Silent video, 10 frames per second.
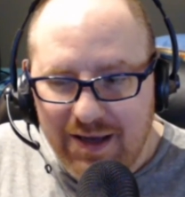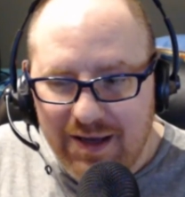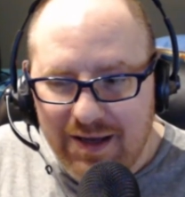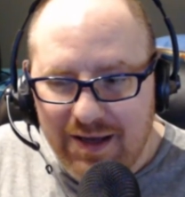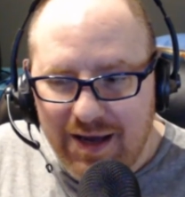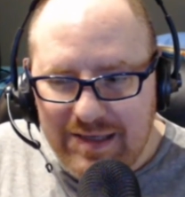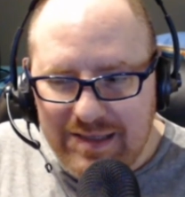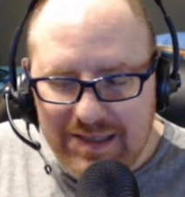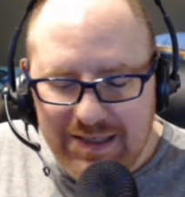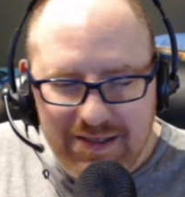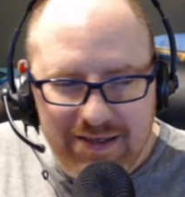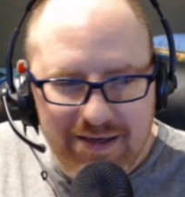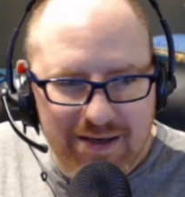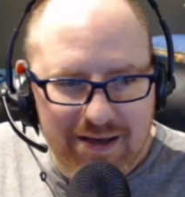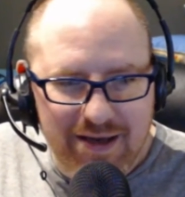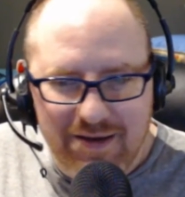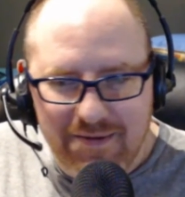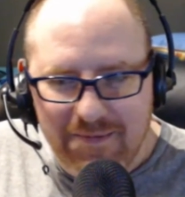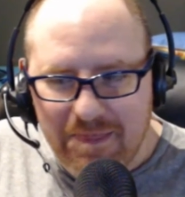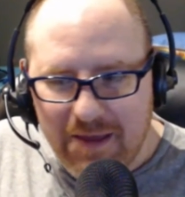Uh, I did
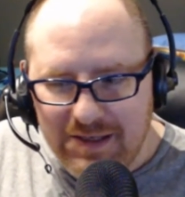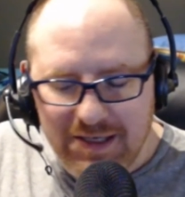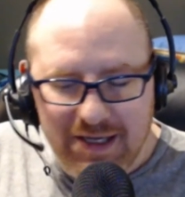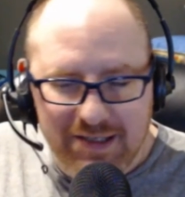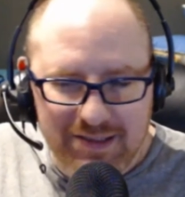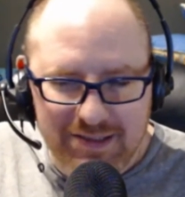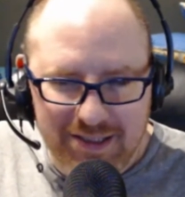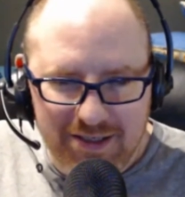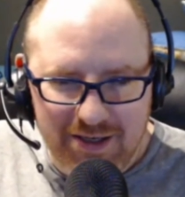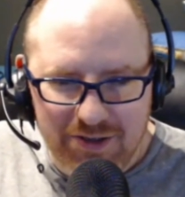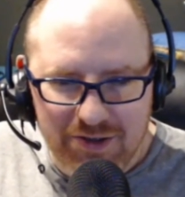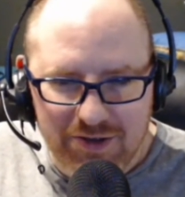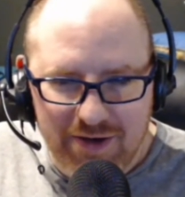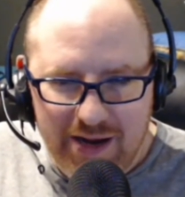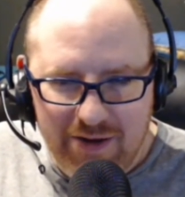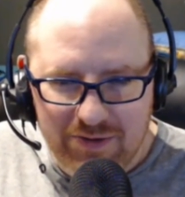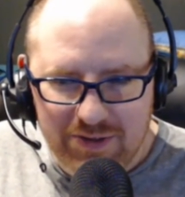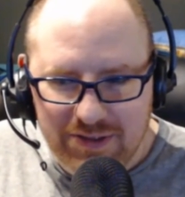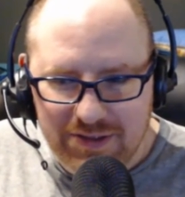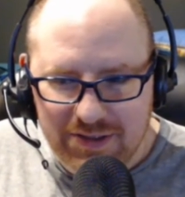uh, I did get to see an
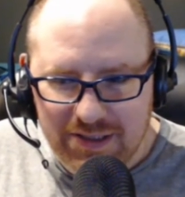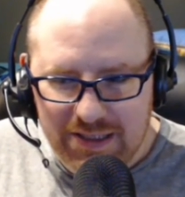underground,